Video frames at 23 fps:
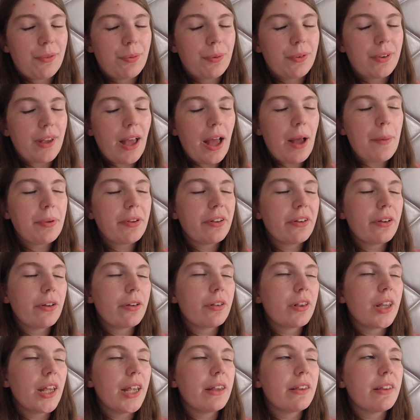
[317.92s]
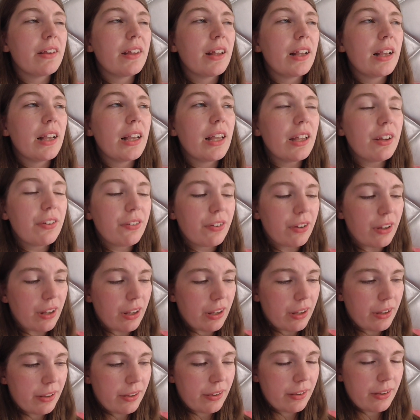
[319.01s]
It was absolutely
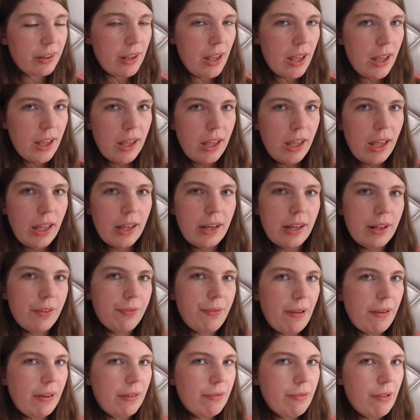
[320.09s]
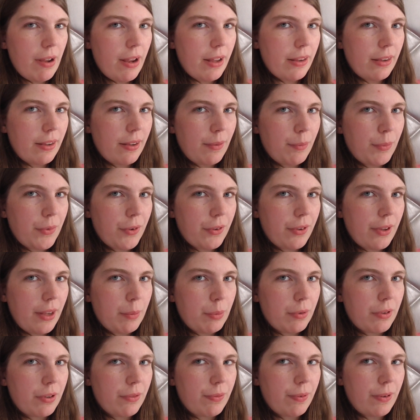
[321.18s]
delicious, and it's very rare that I'm not
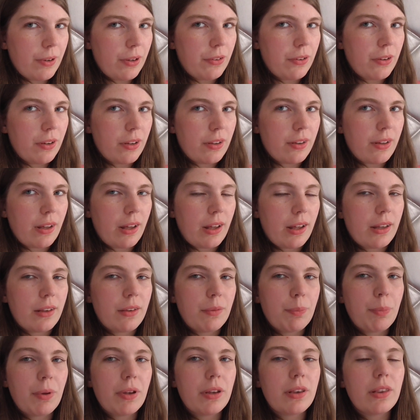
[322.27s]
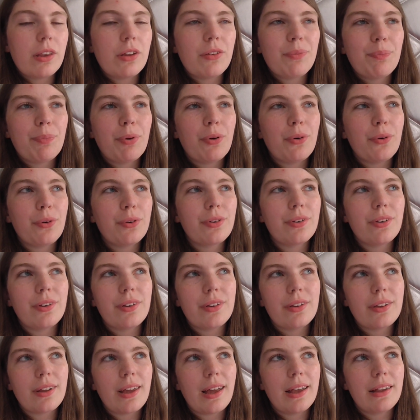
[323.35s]
able to finish a dessert, but the
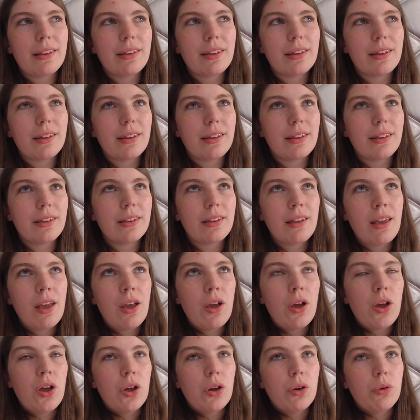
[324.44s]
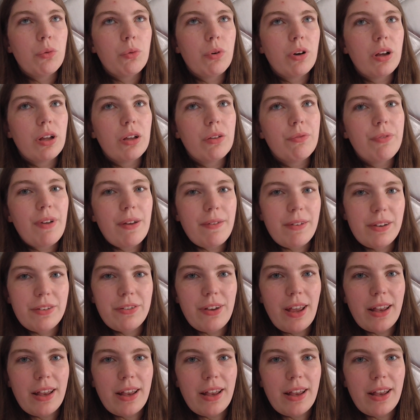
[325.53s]
portion sizes were very